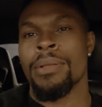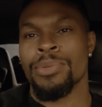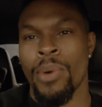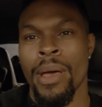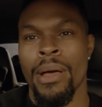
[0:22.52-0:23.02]
All
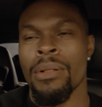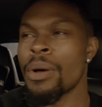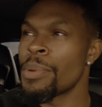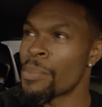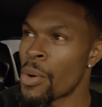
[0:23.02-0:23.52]
is well.
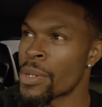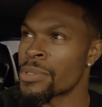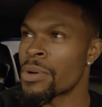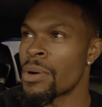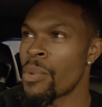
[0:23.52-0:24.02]
Hope your
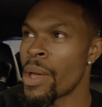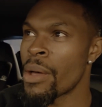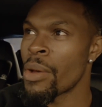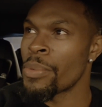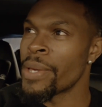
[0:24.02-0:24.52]
morning's going
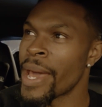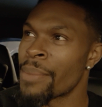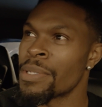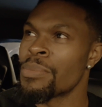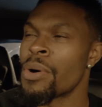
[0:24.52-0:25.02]
well. Hope you got
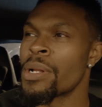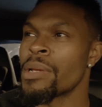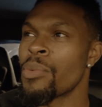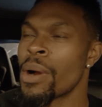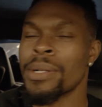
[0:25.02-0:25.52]
up this
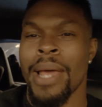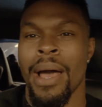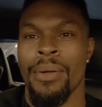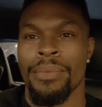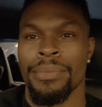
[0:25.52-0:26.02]
morning, you worked
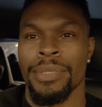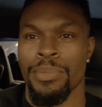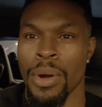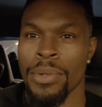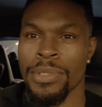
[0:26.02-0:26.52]
out,
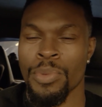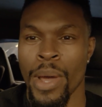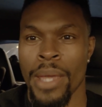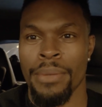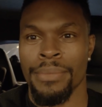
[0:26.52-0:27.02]
you broke a
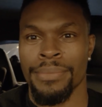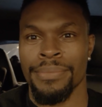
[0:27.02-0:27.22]
sweat.